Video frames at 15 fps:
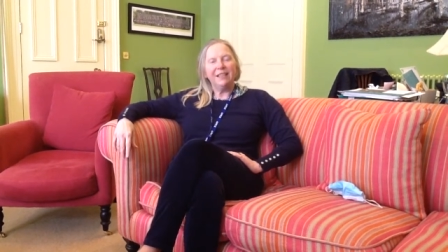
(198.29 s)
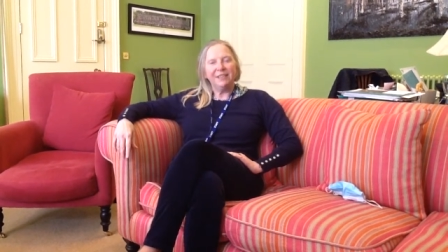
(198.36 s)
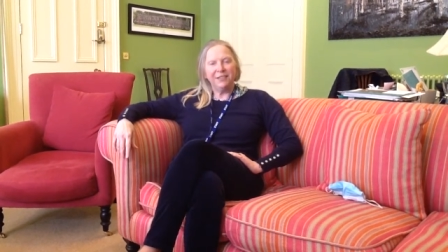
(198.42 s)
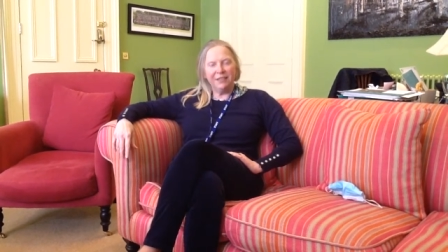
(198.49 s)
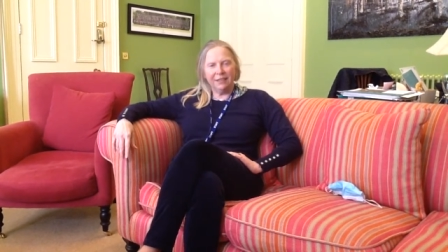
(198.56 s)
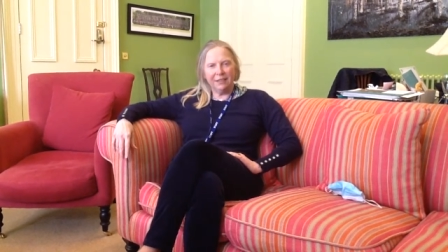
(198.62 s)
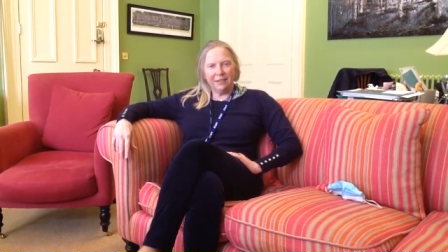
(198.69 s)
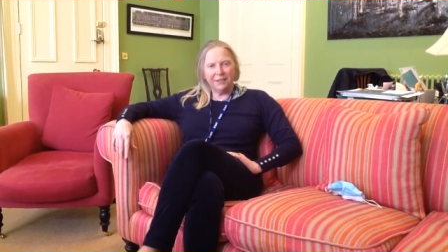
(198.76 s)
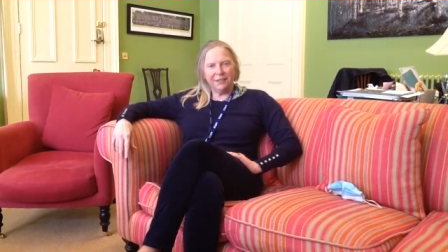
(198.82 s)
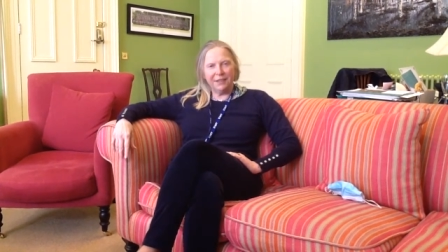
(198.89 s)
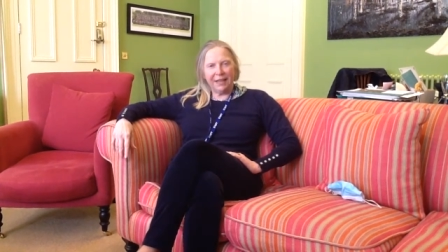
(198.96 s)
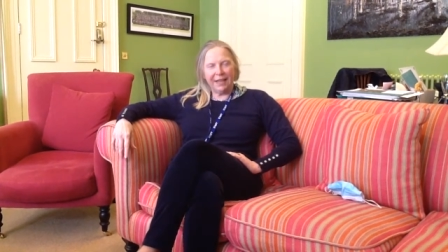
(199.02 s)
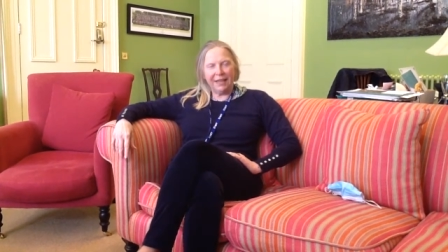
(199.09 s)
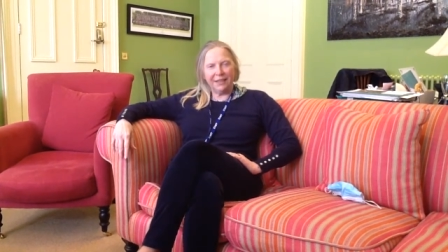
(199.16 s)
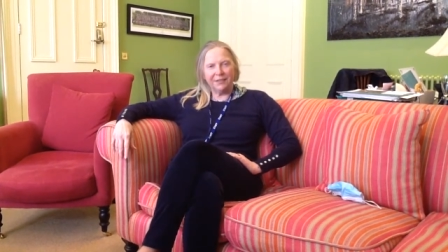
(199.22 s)

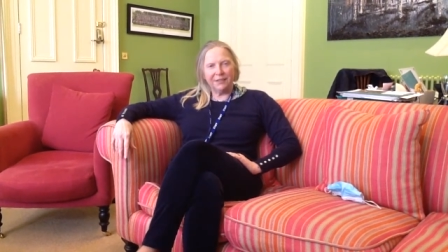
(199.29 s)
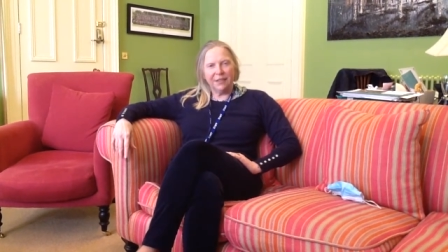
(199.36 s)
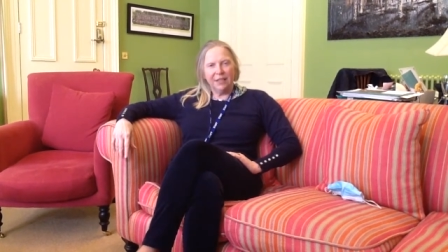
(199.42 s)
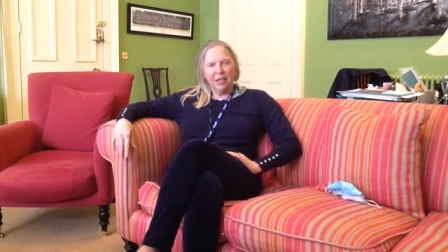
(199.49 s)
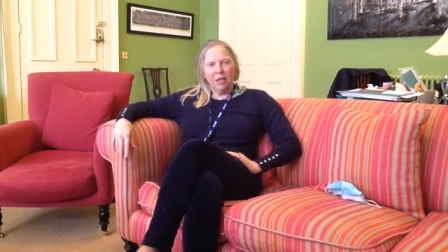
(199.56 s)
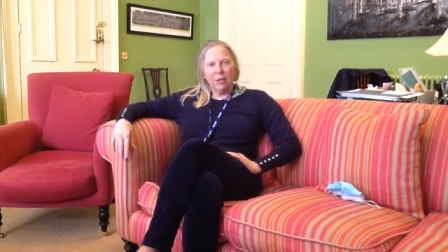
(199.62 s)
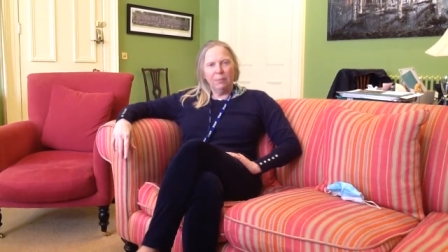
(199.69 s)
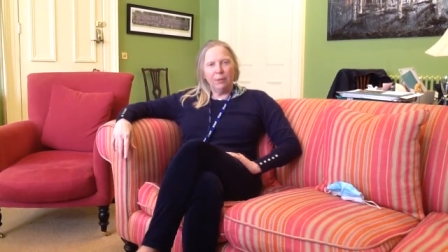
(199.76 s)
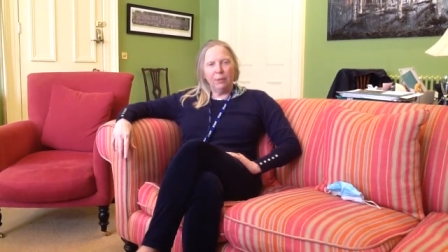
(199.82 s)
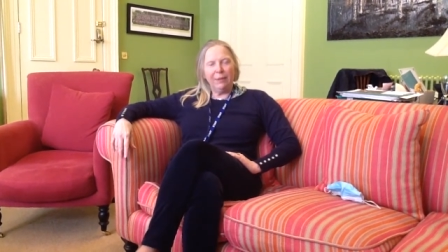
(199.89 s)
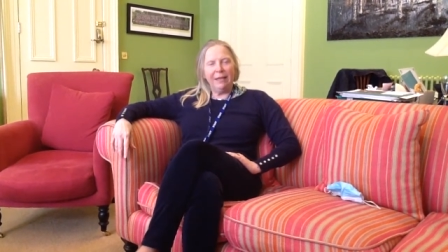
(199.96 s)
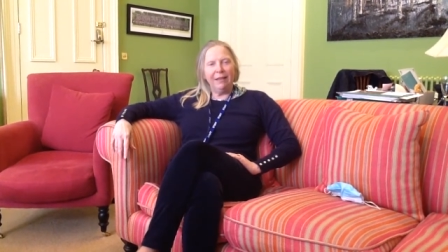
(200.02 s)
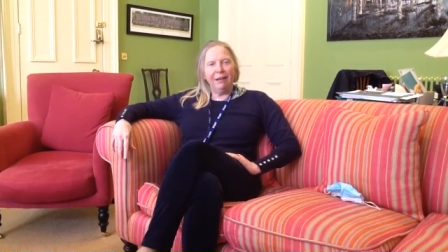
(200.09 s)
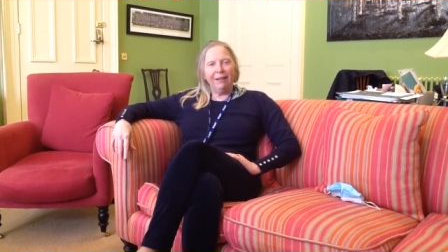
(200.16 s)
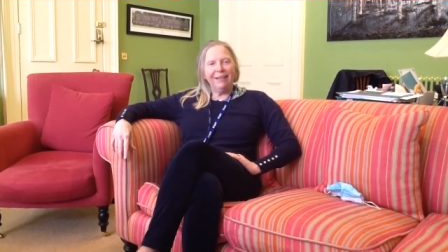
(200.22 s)
single-sex, but
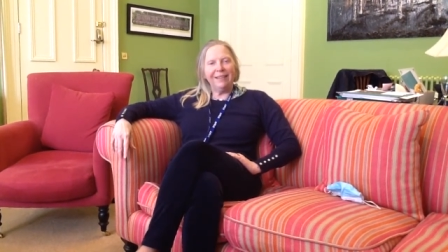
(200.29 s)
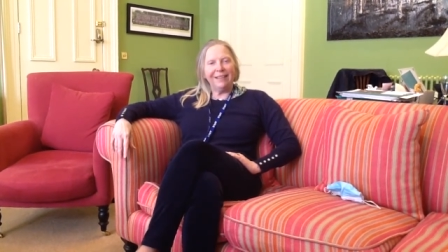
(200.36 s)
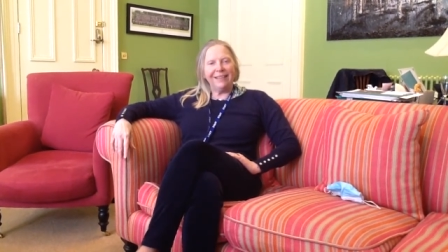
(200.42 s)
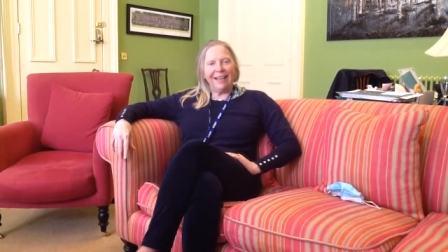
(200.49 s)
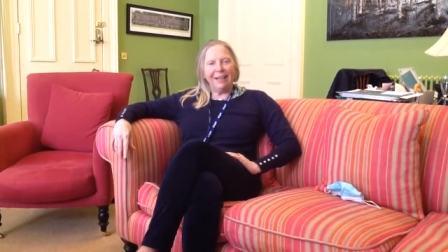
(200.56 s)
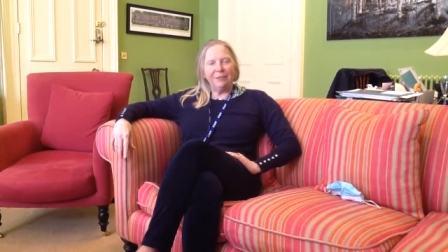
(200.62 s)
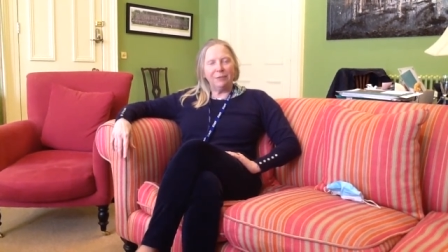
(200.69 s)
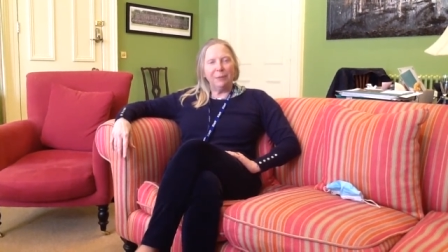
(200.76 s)
we like that.